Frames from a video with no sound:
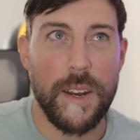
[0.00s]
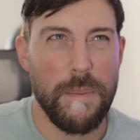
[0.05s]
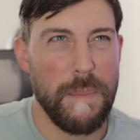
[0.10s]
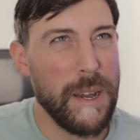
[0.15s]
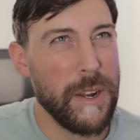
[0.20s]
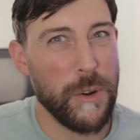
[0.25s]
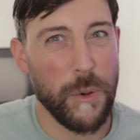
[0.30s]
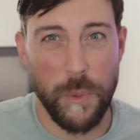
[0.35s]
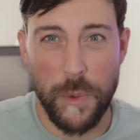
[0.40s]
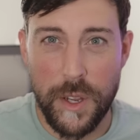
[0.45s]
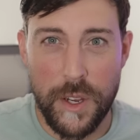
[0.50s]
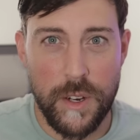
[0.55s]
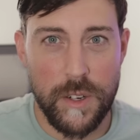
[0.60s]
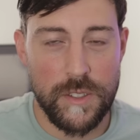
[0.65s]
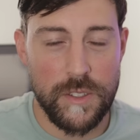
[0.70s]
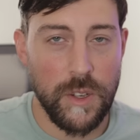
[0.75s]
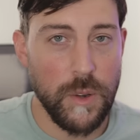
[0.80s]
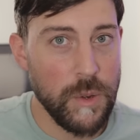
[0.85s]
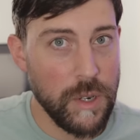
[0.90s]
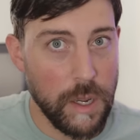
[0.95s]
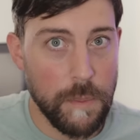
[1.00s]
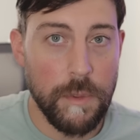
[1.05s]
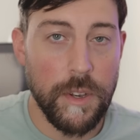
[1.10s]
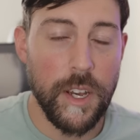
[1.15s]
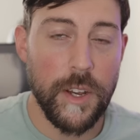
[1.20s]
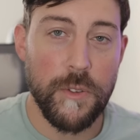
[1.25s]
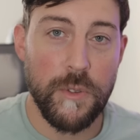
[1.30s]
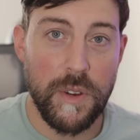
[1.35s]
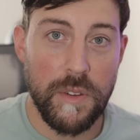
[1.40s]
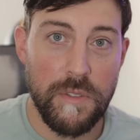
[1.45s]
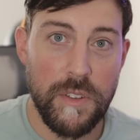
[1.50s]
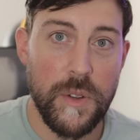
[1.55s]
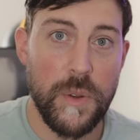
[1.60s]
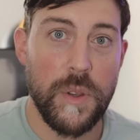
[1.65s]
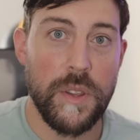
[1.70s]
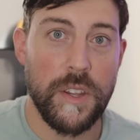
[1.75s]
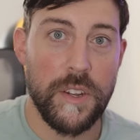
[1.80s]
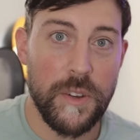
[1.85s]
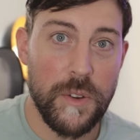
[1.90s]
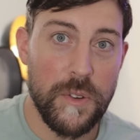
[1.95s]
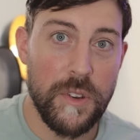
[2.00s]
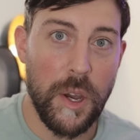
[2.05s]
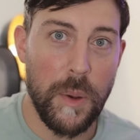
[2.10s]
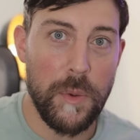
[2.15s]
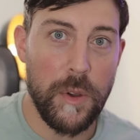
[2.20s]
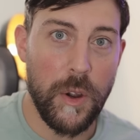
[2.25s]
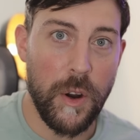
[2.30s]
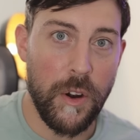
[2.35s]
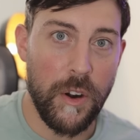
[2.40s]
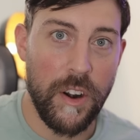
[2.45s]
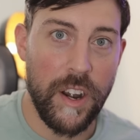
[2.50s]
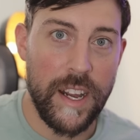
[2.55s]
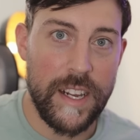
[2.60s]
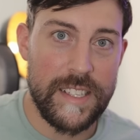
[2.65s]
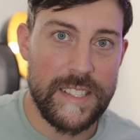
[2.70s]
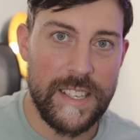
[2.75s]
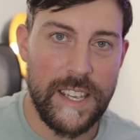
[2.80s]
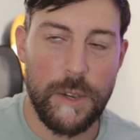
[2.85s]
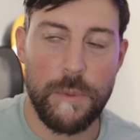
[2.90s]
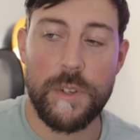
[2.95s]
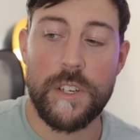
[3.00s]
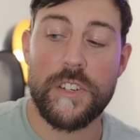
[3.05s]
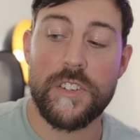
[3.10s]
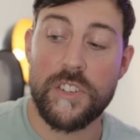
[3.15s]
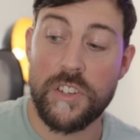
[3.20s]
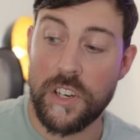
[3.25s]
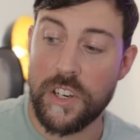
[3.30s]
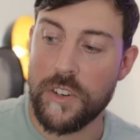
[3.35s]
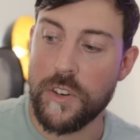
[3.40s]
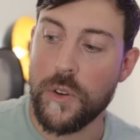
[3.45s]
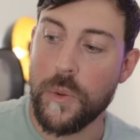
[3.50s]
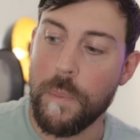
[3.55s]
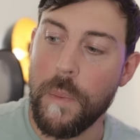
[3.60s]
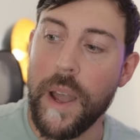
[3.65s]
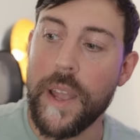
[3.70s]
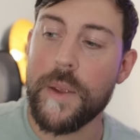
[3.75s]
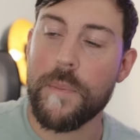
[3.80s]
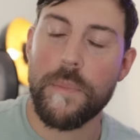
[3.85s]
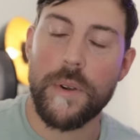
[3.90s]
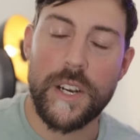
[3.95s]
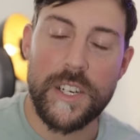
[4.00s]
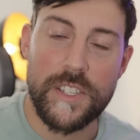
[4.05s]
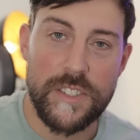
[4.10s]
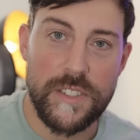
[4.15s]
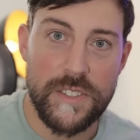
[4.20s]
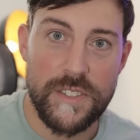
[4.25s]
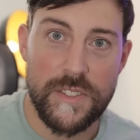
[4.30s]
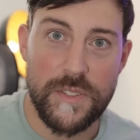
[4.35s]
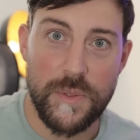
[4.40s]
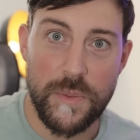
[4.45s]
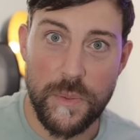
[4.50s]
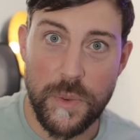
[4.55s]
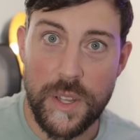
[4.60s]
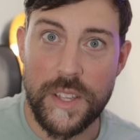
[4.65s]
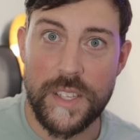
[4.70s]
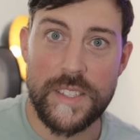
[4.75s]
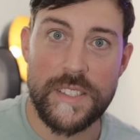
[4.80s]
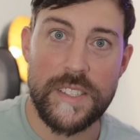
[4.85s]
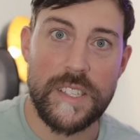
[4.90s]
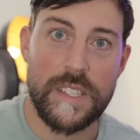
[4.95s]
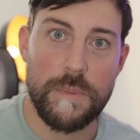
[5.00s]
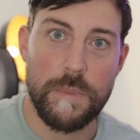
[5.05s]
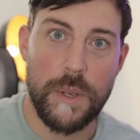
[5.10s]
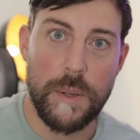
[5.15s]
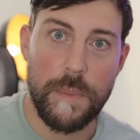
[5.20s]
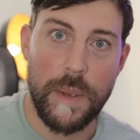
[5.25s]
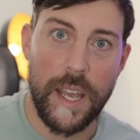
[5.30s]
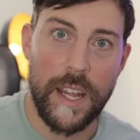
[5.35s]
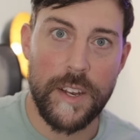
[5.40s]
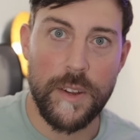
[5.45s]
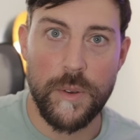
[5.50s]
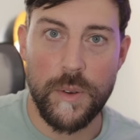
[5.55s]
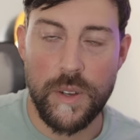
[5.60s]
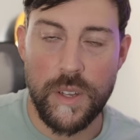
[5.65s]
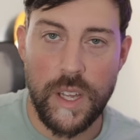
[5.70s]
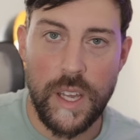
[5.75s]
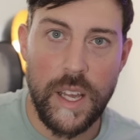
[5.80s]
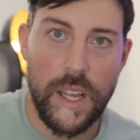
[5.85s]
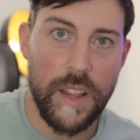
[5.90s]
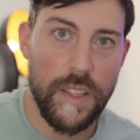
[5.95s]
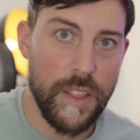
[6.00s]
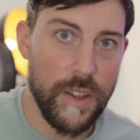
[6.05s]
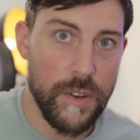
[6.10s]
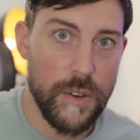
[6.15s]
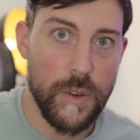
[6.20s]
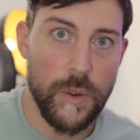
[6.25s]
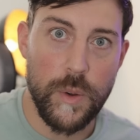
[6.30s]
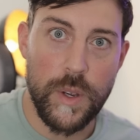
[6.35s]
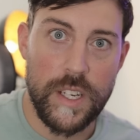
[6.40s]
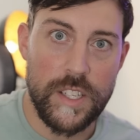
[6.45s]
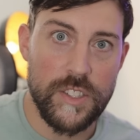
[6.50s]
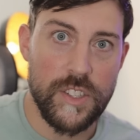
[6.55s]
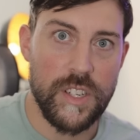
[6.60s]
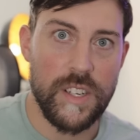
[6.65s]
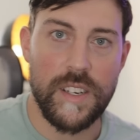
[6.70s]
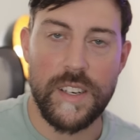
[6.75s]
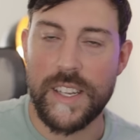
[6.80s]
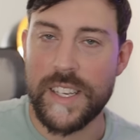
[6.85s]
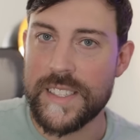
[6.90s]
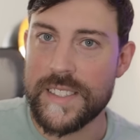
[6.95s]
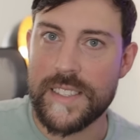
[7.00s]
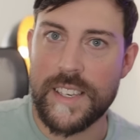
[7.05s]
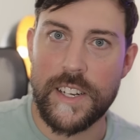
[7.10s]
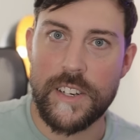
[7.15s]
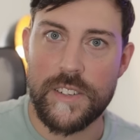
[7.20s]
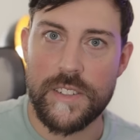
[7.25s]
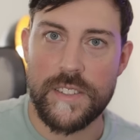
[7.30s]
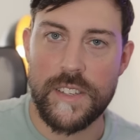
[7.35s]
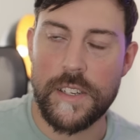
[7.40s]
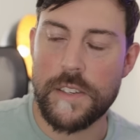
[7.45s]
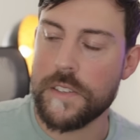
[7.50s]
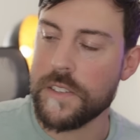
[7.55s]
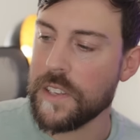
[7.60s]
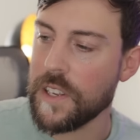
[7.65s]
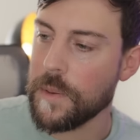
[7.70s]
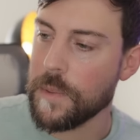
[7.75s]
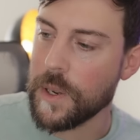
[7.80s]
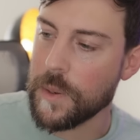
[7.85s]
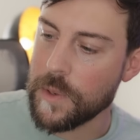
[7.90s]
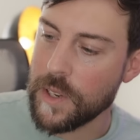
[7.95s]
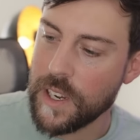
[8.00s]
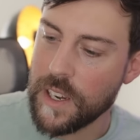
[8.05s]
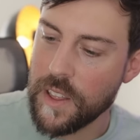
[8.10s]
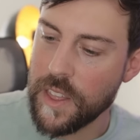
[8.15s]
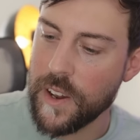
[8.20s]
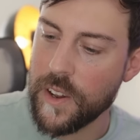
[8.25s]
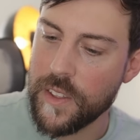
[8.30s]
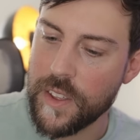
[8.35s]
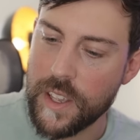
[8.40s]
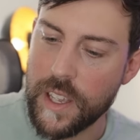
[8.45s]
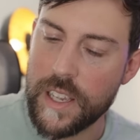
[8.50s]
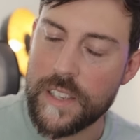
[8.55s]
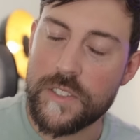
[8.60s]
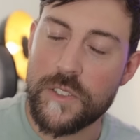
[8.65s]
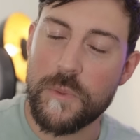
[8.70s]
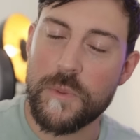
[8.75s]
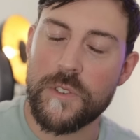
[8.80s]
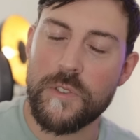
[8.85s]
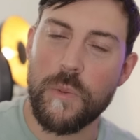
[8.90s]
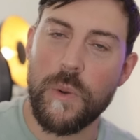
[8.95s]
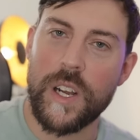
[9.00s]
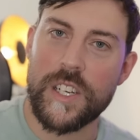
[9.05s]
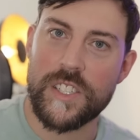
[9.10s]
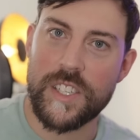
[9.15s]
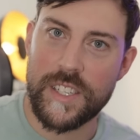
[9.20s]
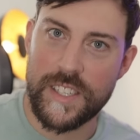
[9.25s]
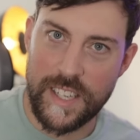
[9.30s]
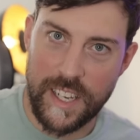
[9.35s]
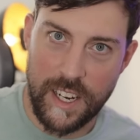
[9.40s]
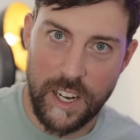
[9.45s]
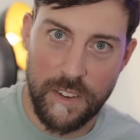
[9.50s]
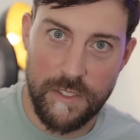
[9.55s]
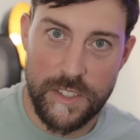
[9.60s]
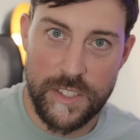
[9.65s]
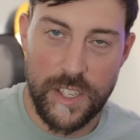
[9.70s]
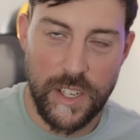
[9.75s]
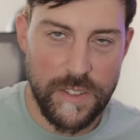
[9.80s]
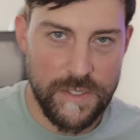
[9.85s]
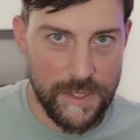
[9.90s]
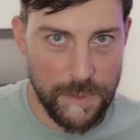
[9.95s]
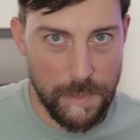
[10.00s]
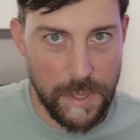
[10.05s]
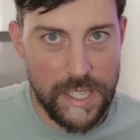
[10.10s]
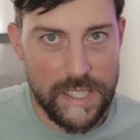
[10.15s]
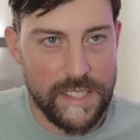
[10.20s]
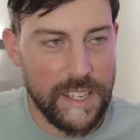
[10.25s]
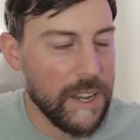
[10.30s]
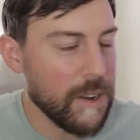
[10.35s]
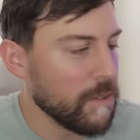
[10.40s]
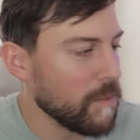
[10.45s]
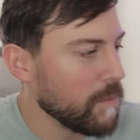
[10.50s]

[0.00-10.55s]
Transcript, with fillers: in about a week or so when I'm done reviewing the new WRX. Can't wait to share you my impressions with the 6-speed manual, the new engine, etc., etc., etc. I'm going to end it there. Thank you guys so much for watching. Take care of yourself yourselves in peace